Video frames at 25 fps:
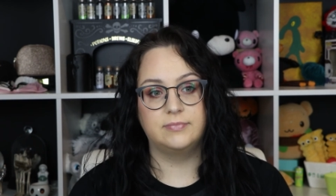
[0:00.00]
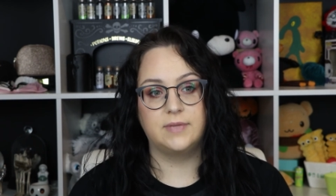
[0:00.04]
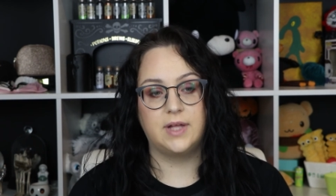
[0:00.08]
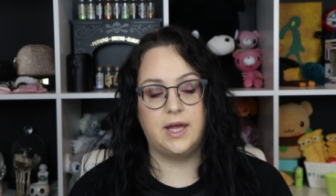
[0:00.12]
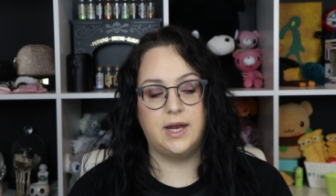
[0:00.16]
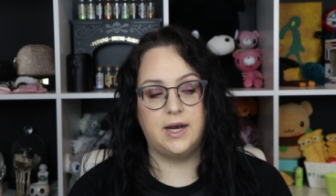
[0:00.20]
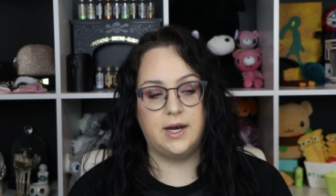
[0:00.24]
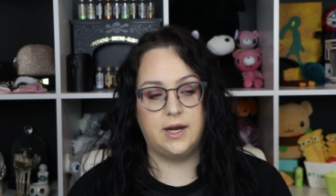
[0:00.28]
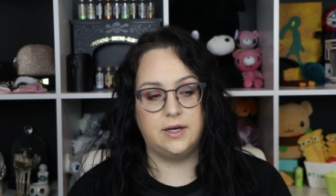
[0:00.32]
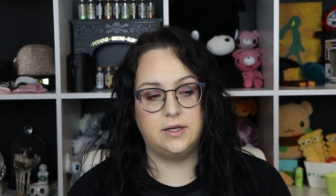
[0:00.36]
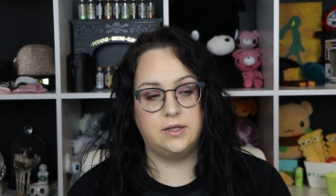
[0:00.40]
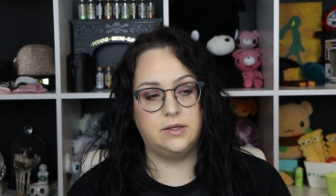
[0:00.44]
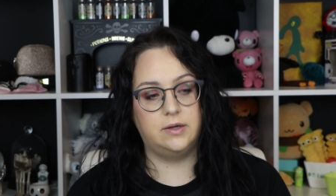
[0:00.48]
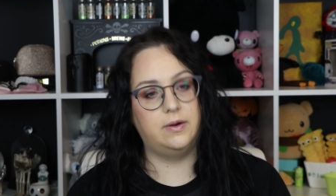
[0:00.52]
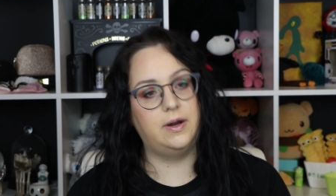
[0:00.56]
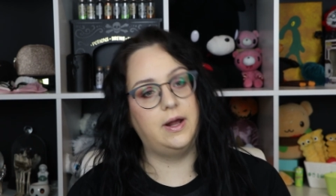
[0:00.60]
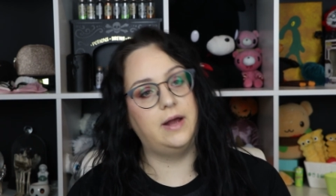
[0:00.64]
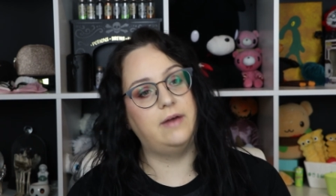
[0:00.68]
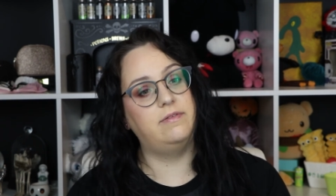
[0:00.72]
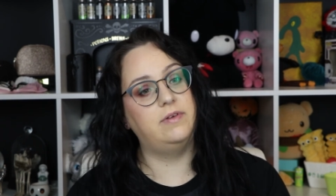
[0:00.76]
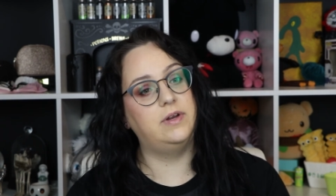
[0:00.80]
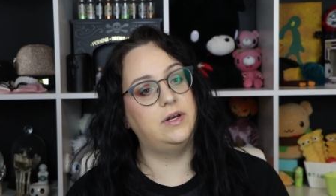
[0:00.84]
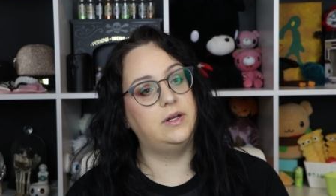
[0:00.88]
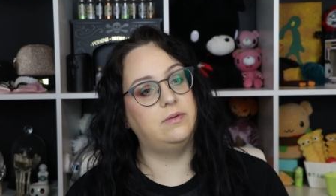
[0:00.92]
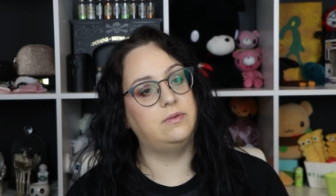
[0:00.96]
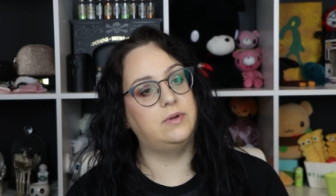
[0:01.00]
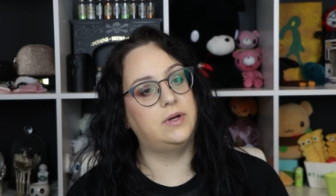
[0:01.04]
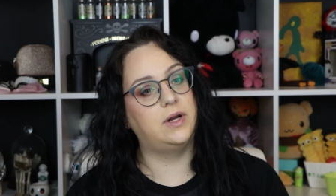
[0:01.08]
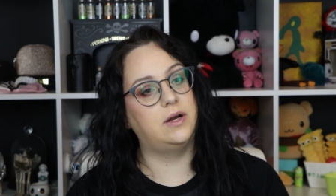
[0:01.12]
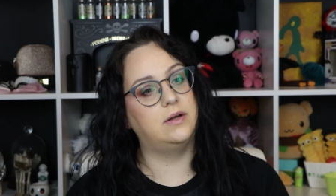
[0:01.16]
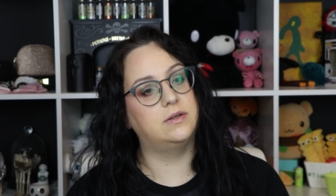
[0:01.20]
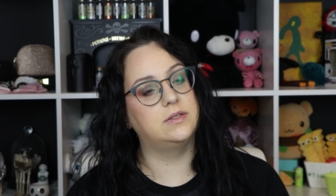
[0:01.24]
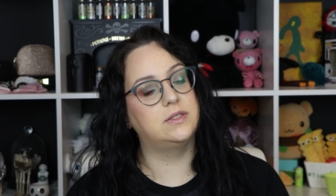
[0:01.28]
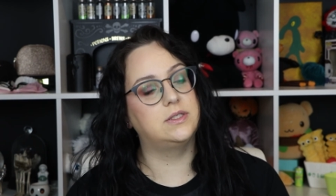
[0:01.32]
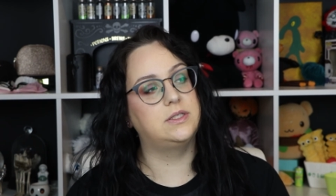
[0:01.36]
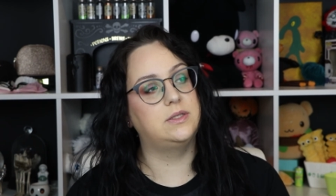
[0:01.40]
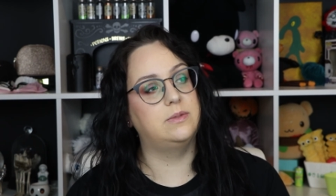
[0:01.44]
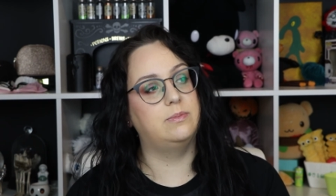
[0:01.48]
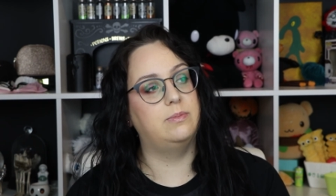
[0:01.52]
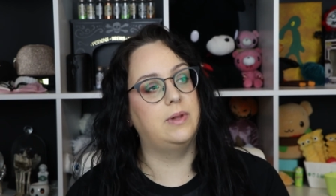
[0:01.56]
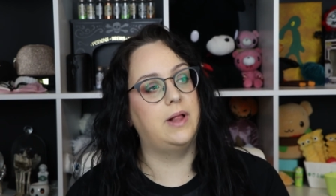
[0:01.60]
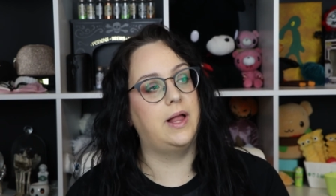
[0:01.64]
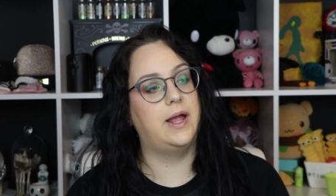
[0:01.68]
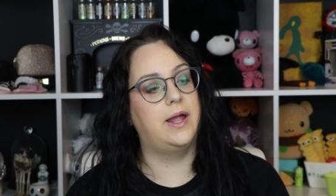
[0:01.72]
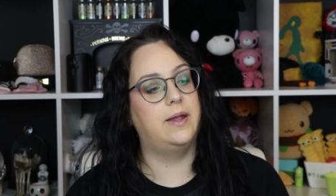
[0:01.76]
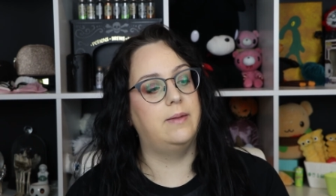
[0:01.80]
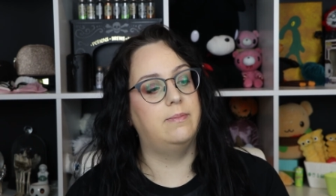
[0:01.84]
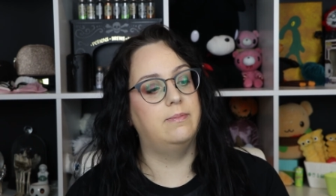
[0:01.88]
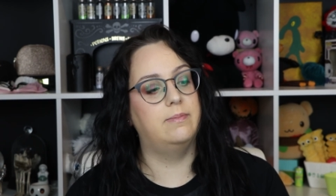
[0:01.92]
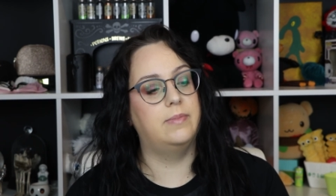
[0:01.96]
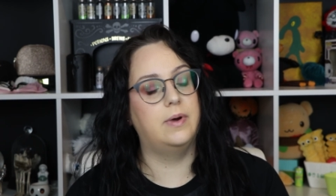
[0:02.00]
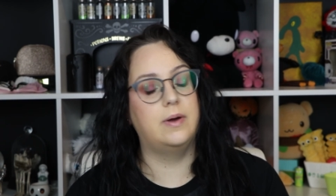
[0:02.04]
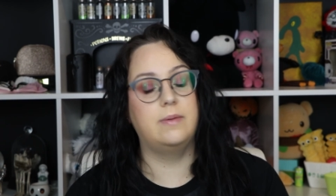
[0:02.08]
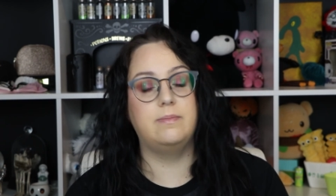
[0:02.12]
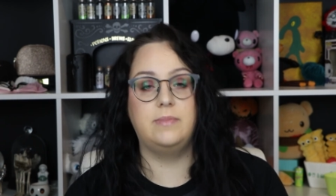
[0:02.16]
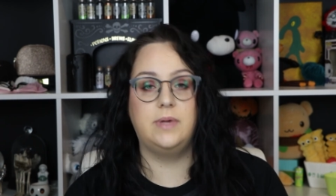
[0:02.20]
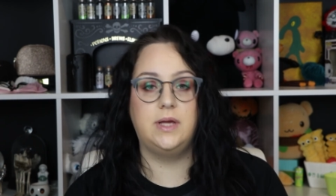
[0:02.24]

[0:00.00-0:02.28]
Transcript: And I don't have anyone else to blame but